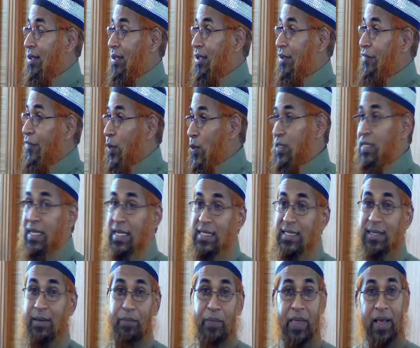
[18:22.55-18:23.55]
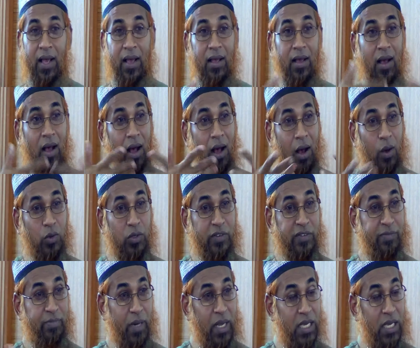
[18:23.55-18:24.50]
If you see something out of